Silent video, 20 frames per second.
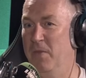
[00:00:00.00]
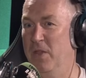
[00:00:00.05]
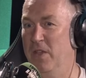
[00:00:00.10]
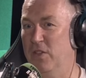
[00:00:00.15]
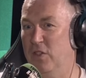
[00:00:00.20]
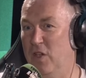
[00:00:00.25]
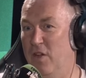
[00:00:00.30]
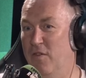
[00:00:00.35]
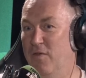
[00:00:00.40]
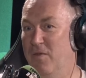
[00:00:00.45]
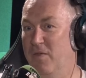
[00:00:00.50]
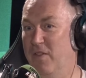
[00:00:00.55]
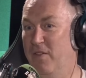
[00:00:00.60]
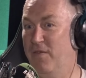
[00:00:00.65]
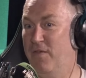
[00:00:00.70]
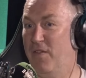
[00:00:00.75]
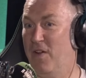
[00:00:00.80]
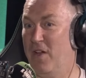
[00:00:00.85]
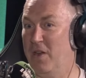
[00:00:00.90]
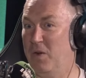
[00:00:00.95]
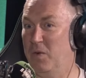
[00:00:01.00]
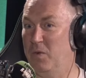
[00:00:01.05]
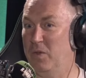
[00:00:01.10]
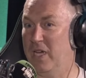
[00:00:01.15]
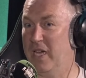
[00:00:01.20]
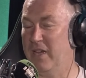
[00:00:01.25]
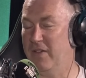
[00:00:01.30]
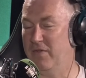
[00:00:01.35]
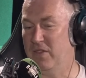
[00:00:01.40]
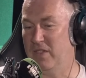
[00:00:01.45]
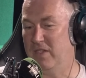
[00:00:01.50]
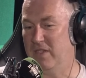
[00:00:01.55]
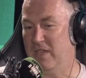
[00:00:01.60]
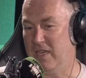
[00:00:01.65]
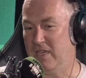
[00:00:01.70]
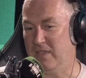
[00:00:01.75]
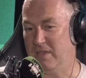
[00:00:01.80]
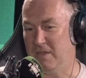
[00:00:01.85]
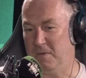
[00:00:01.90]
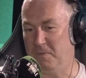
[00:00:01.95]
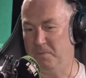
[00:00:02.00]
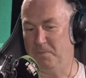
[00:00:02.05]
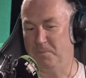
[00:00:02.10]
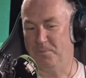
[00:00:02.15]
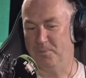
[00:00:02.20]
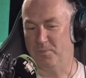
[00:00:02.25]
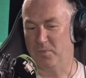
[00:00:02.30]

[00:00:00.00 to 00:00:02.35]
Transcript: So from the final day of the season,